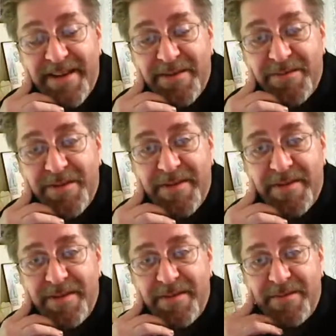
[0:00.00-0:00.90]
with
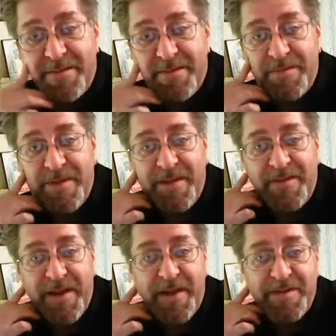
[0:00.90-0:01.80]
his
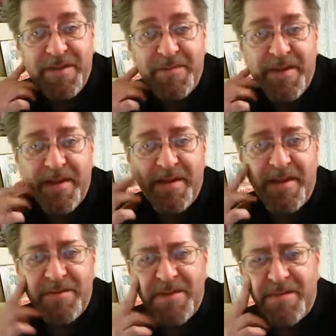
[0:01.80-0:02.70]
video, some
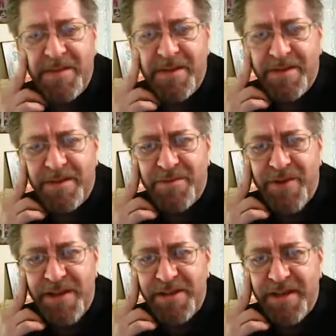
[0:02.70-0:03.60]

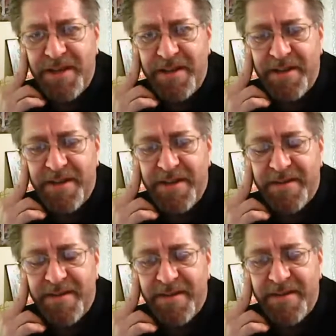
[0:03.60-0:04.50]
tragedy that's